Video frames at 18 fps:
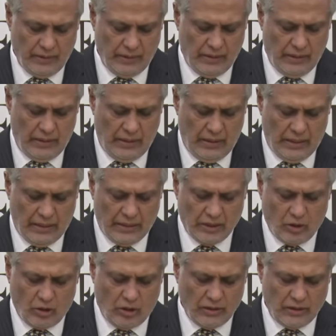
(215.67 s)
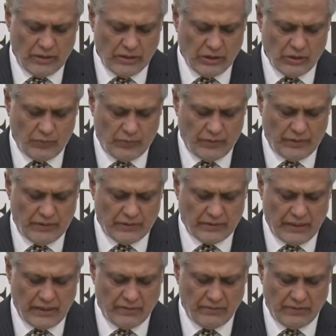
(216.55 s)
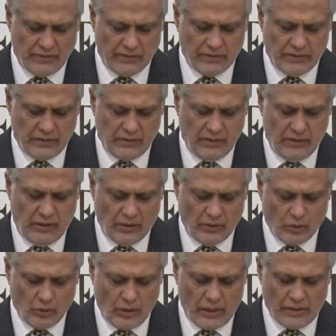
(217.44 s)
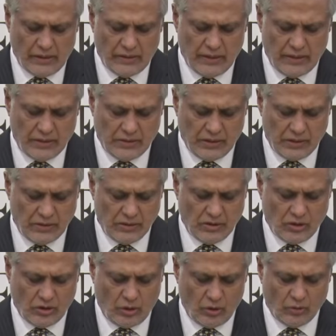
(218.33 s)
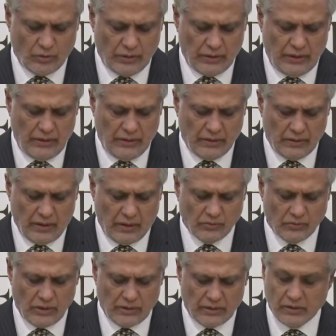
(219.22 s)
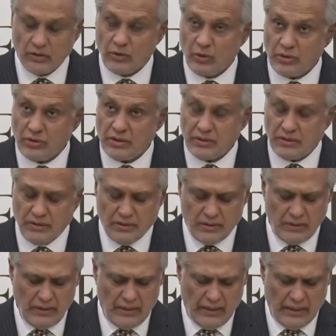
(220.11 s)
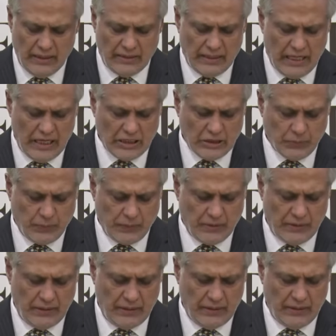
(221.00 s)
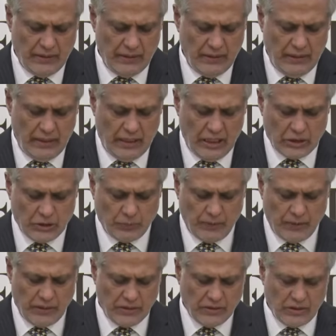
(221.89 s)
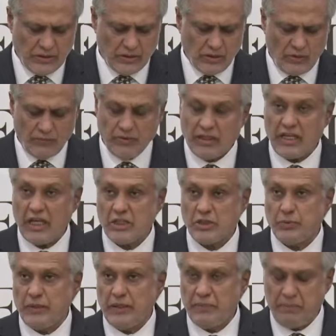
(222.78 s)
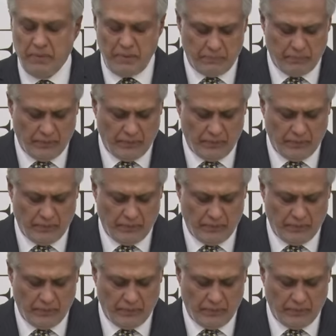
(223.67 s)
in accordance with the relevant United Nations Security Council resolutions and as per the aspirations of the Kashmiri people.